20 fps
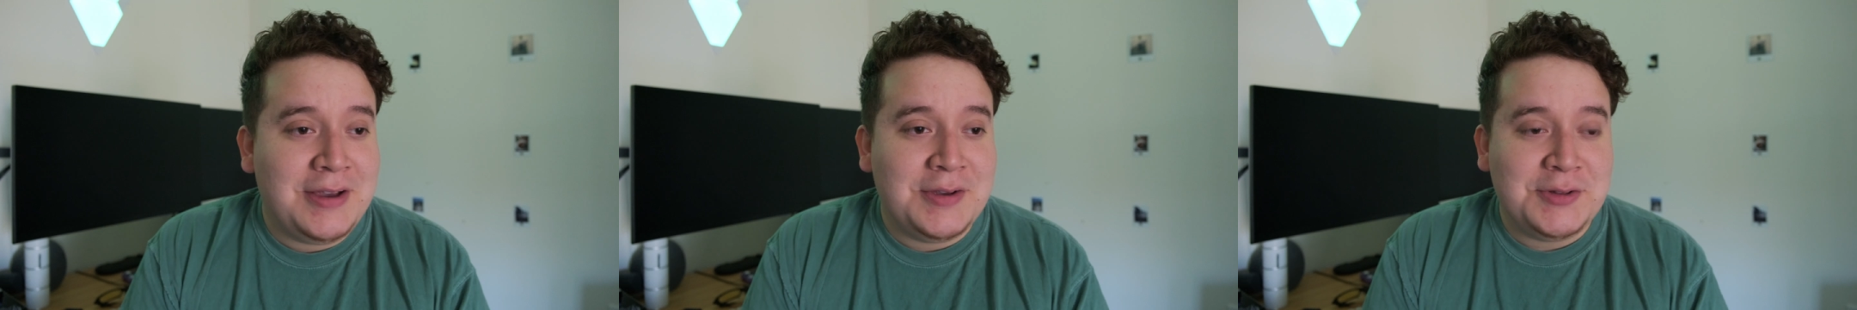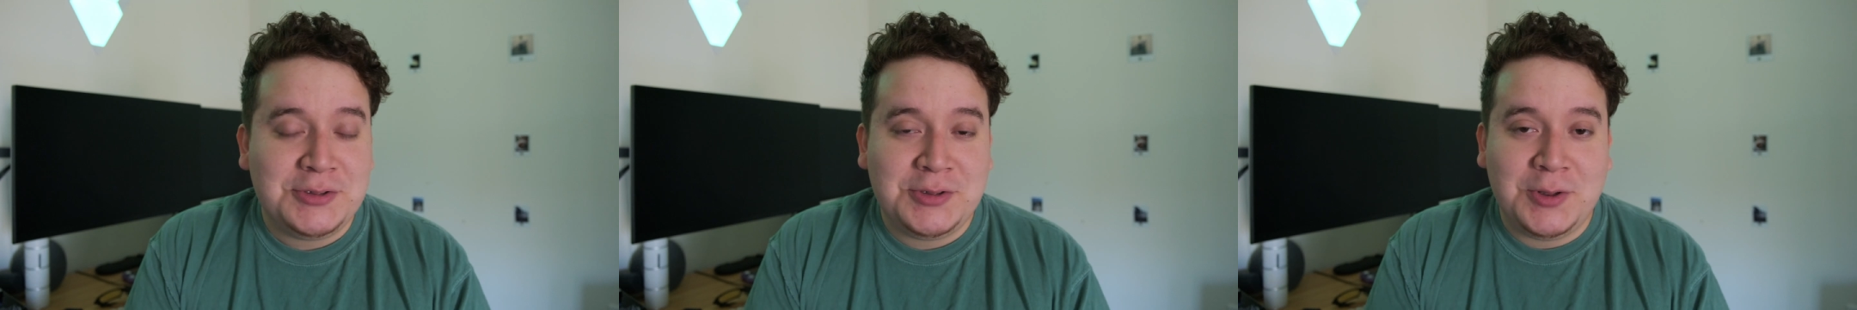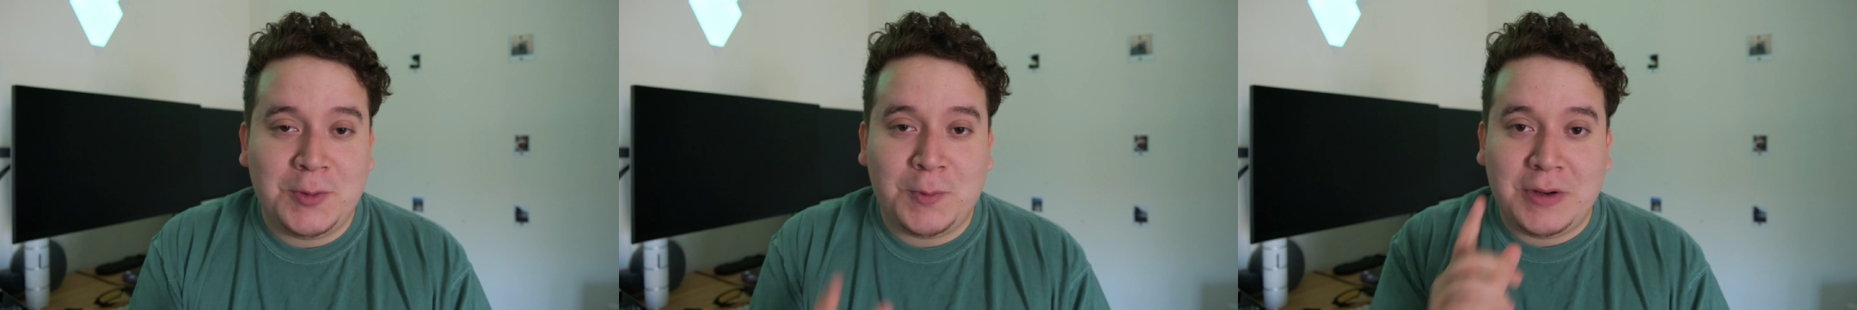
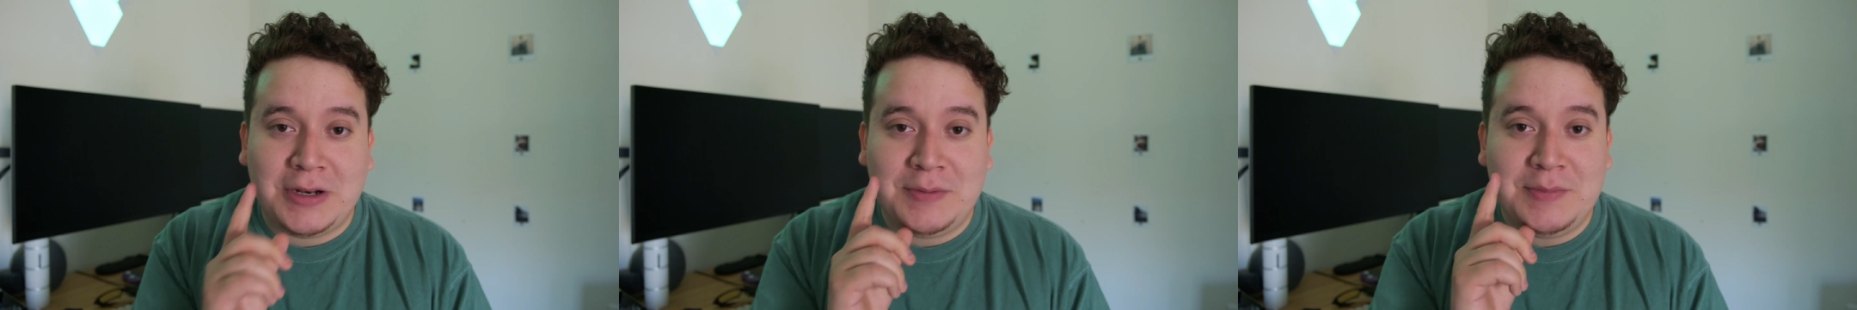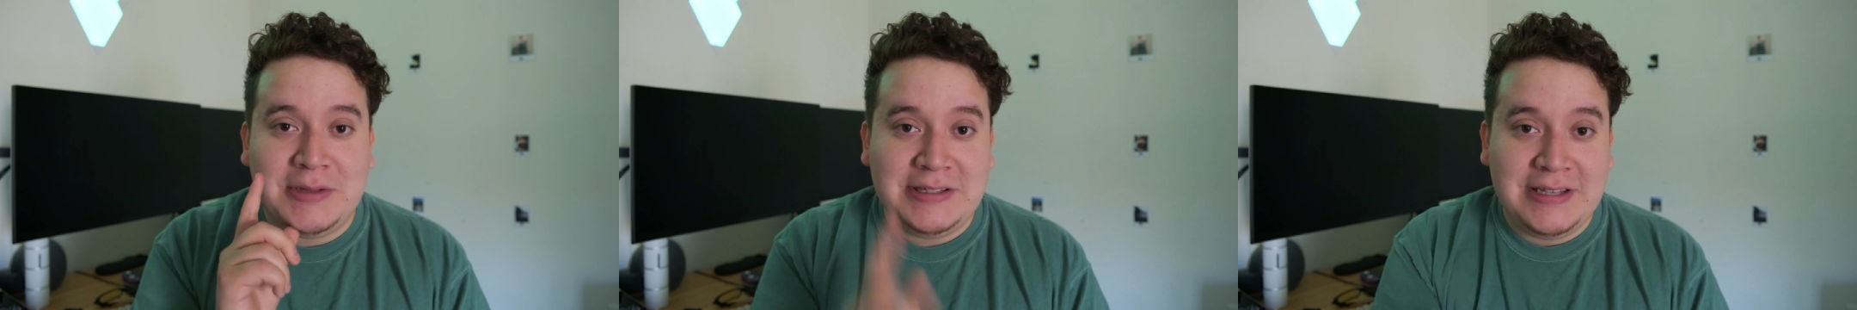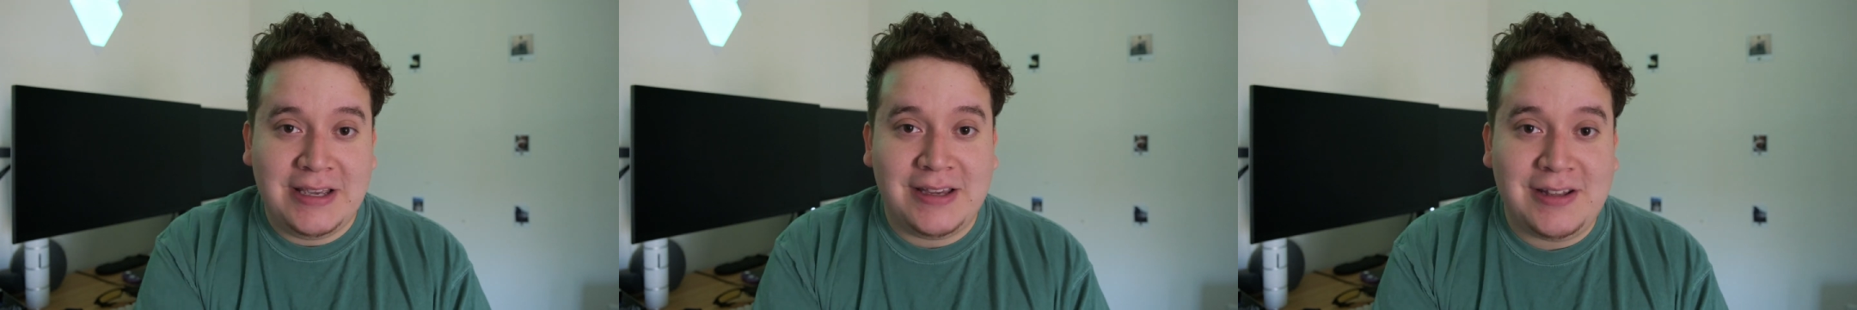So we're going to
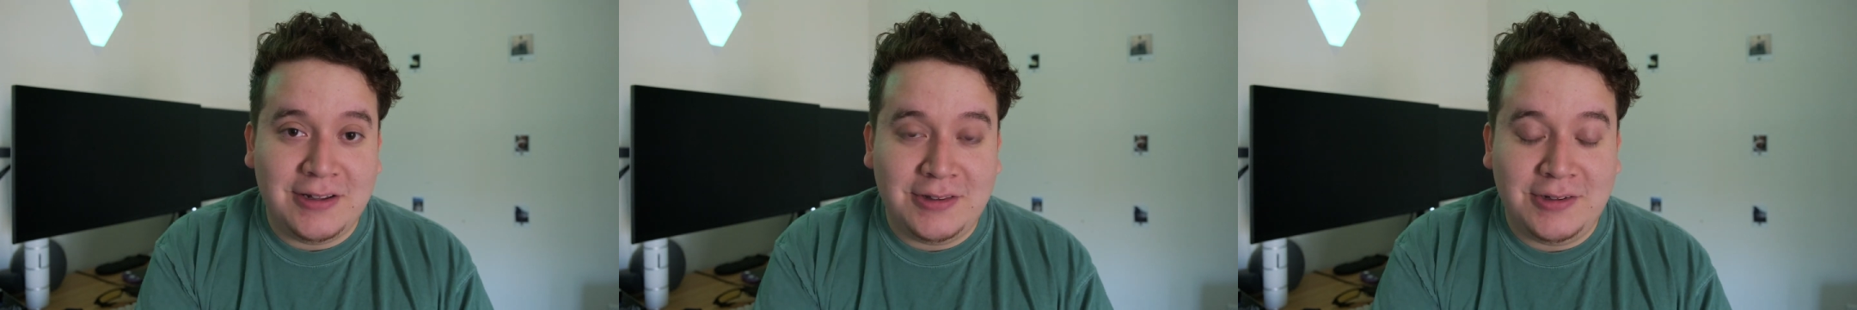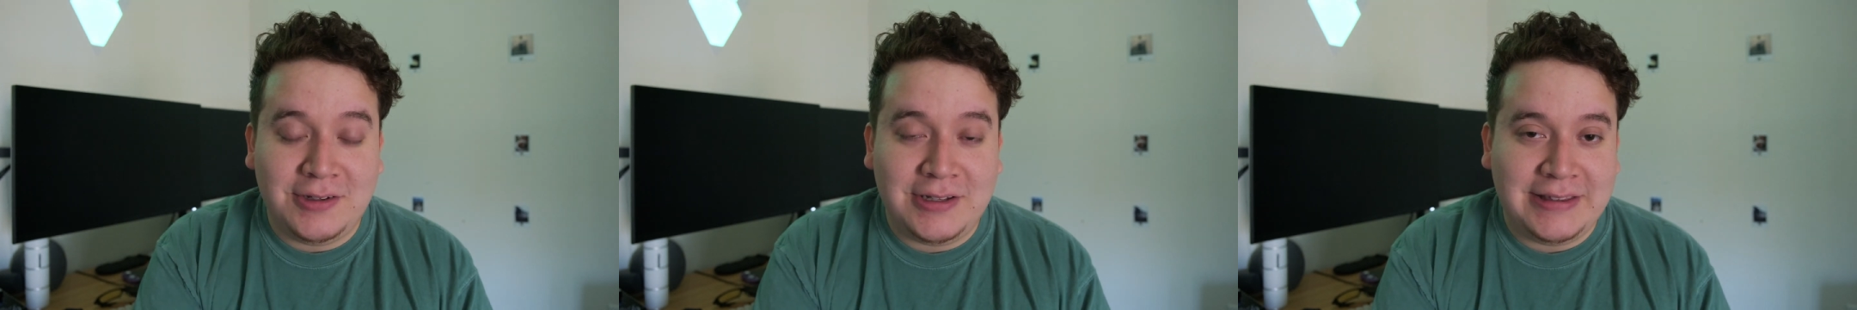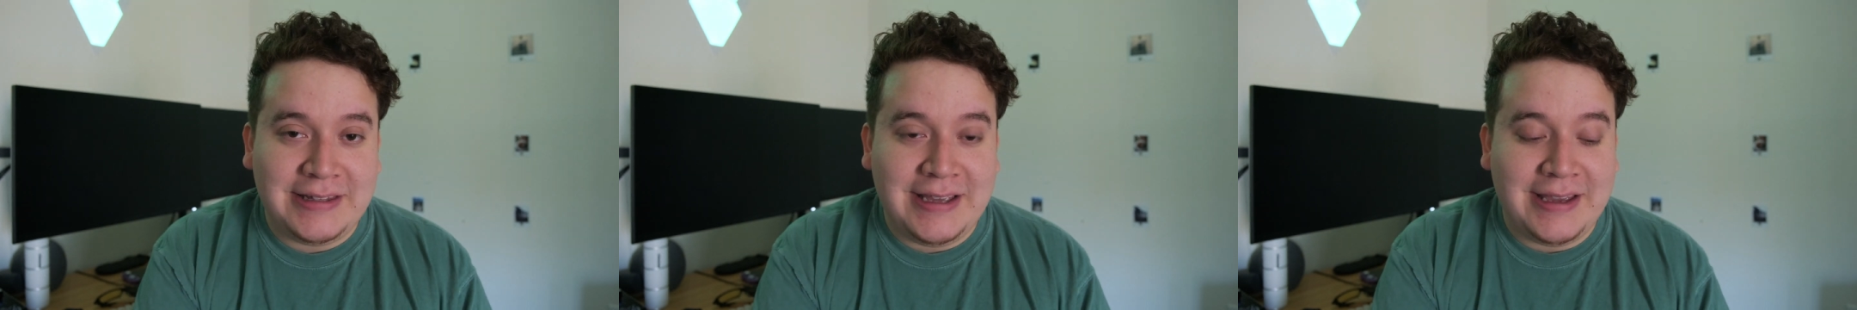be taking a
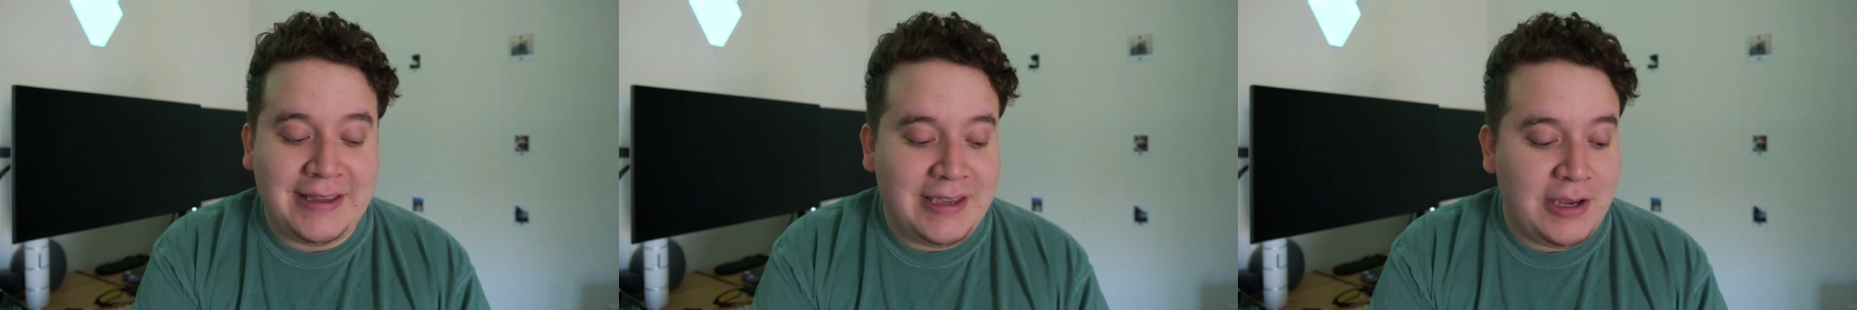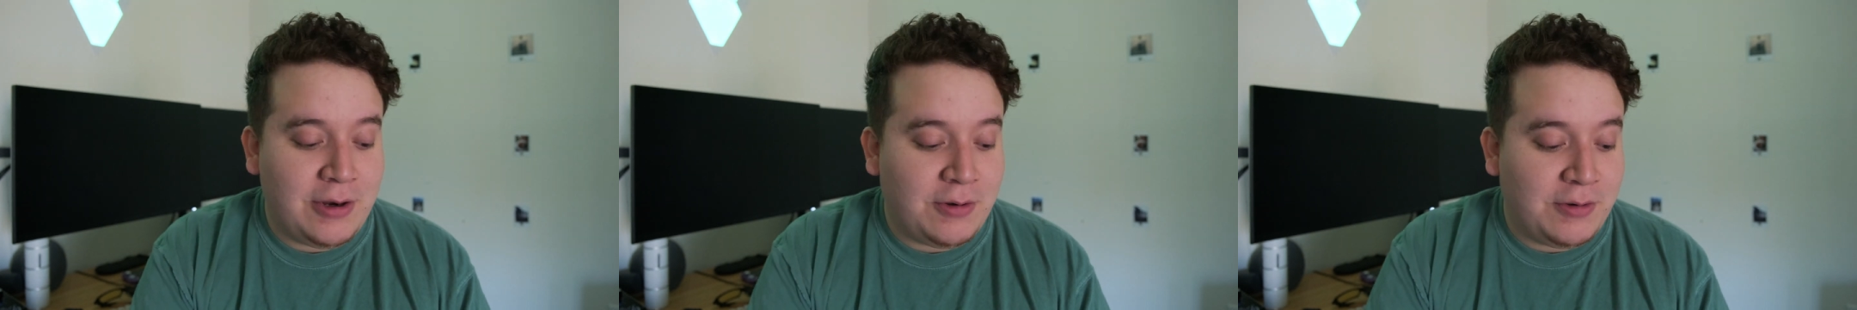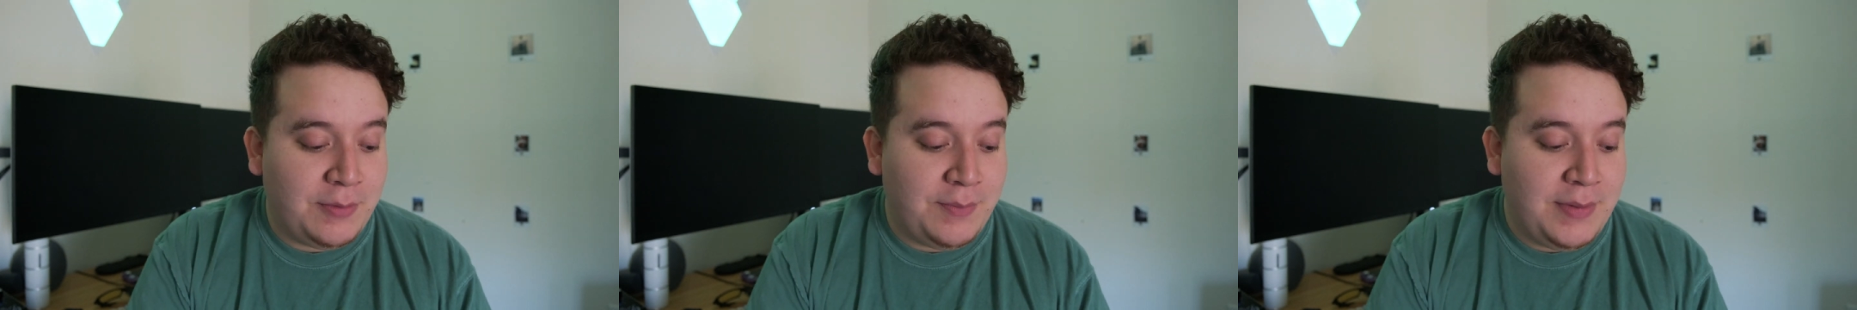look at that
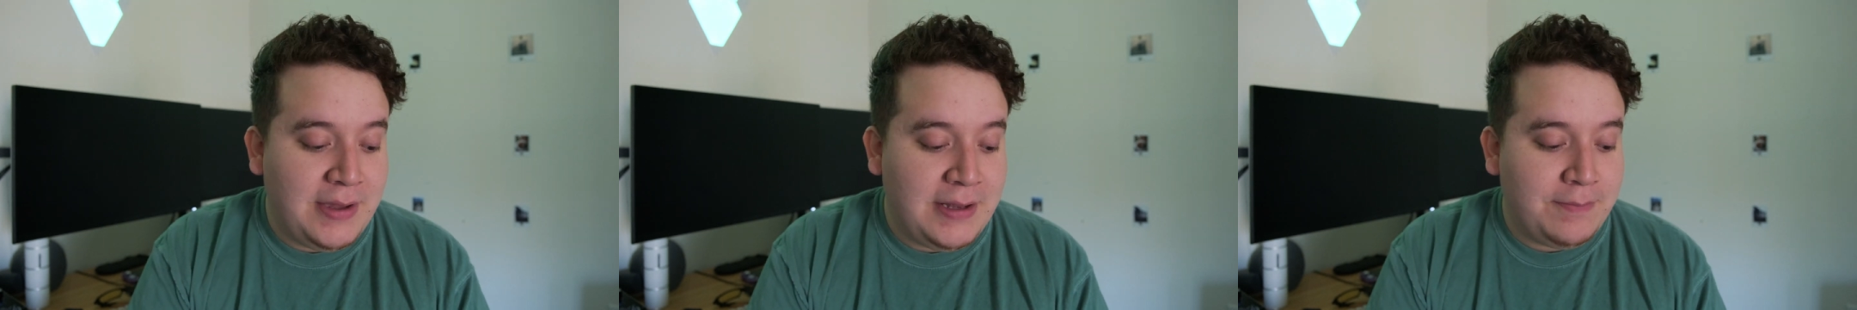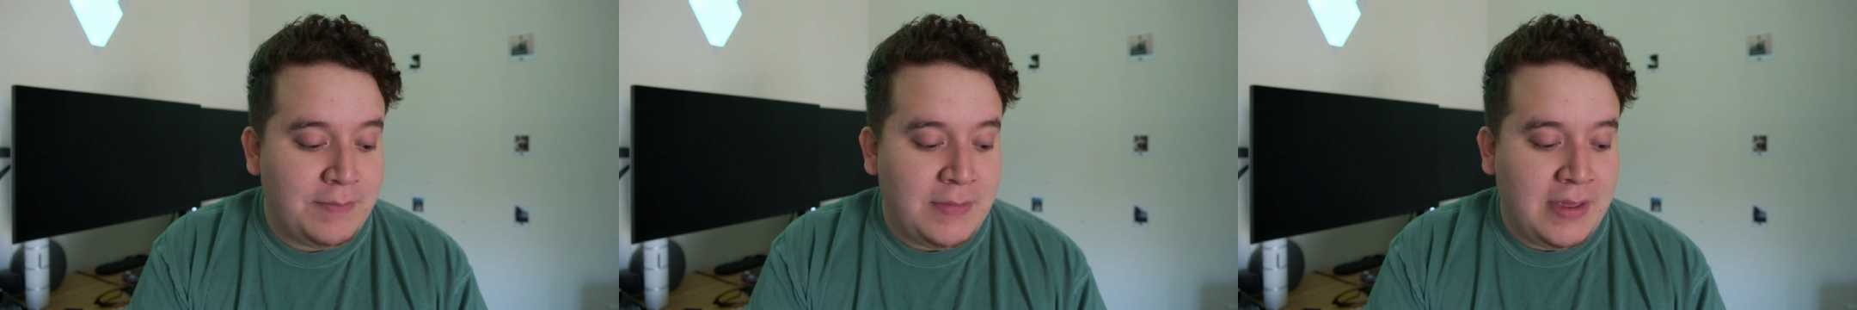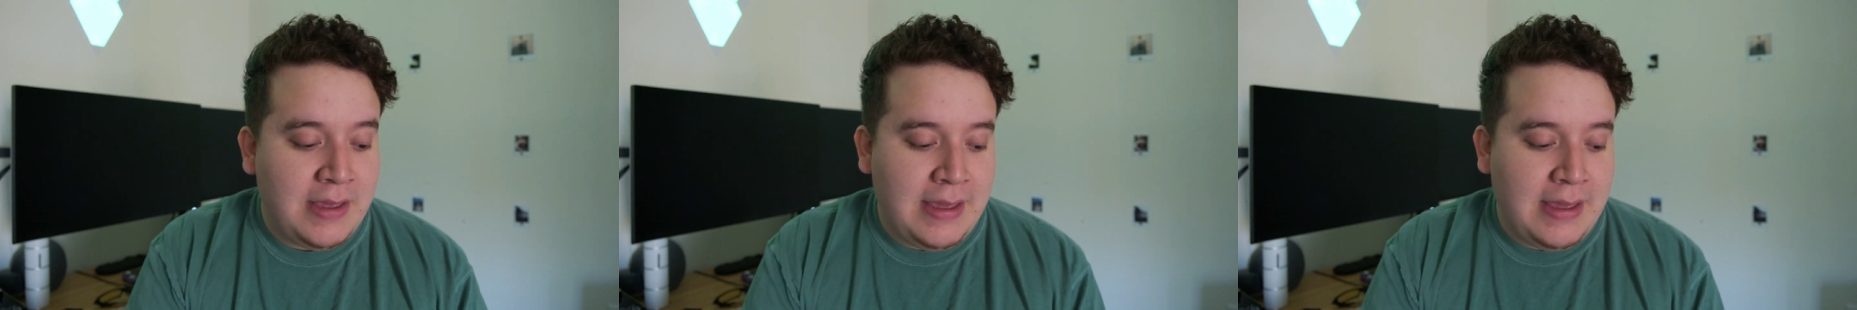here in a bit.